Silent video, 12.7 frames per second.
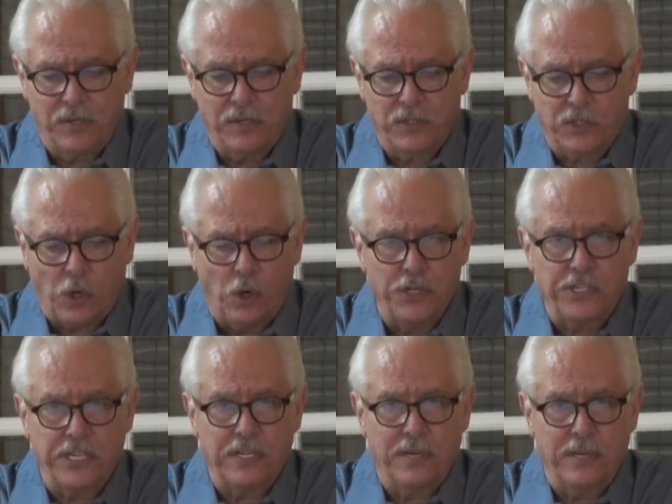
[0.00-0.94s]
swords
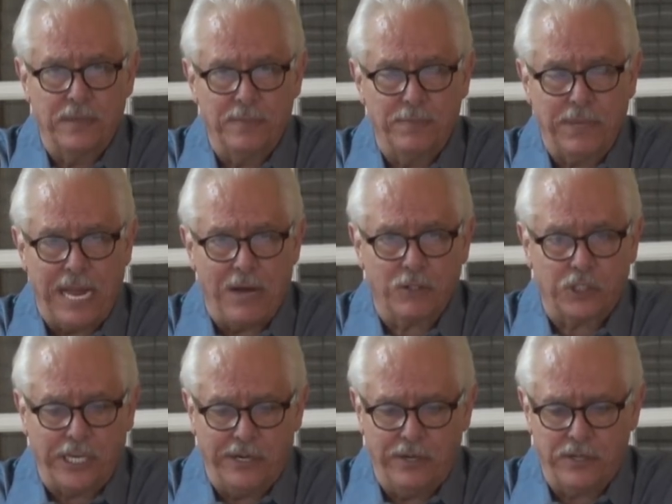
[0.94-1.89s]
into
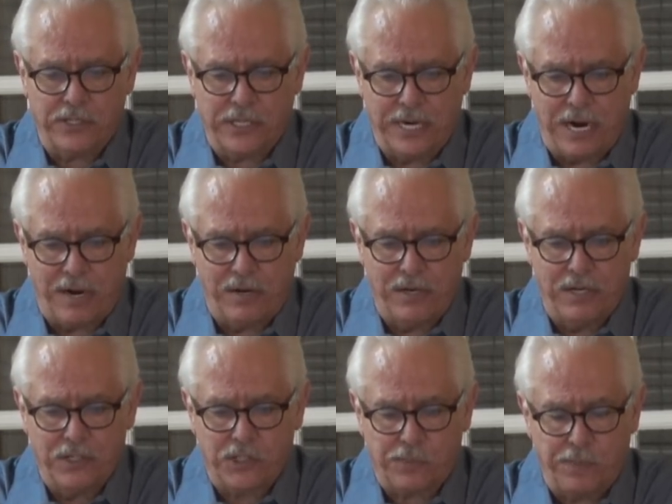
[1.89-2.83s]
plowshares and our
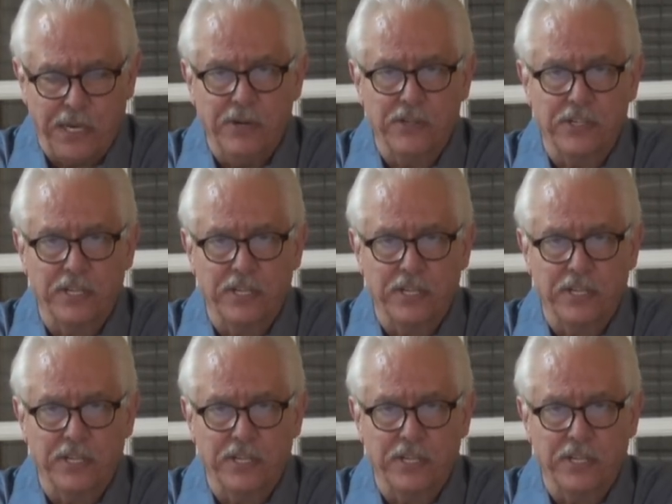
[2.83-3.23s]
spears